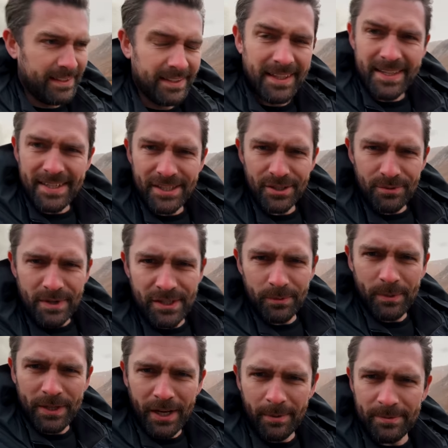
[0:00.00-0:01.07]
This is the reason
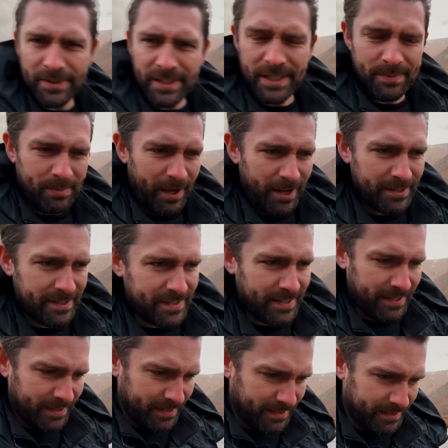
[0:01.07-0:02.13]
we come to these parts.
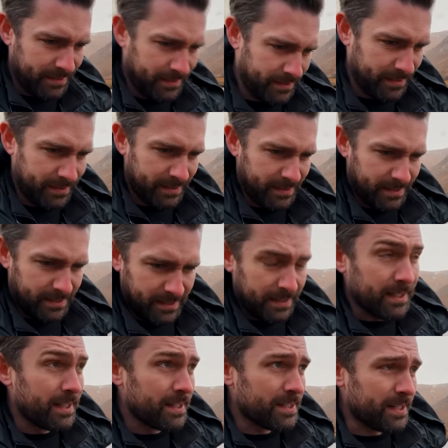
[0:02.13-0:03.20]

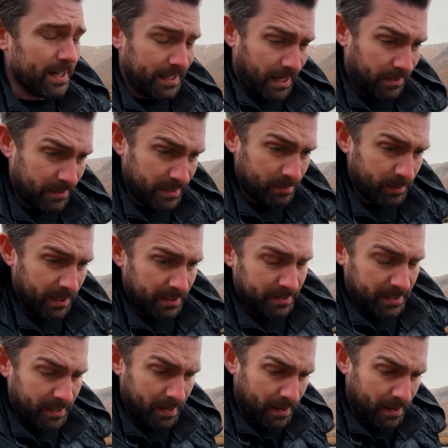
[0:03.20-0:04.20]
Check out this place.